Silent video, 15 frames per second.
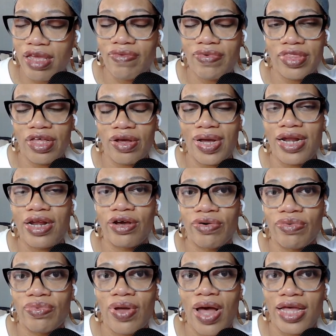even though I
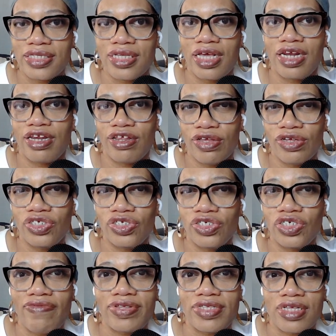know I said you should
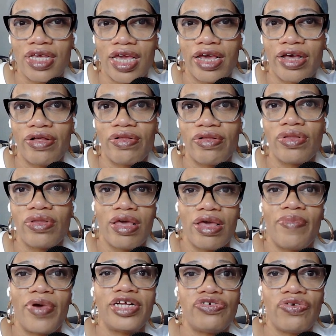have a scale,
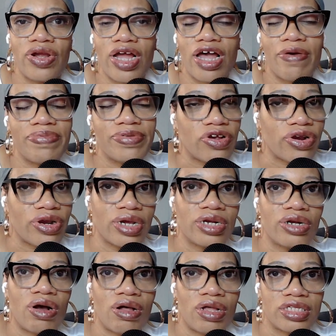measuring cups are good
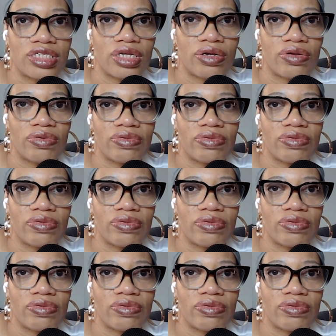also.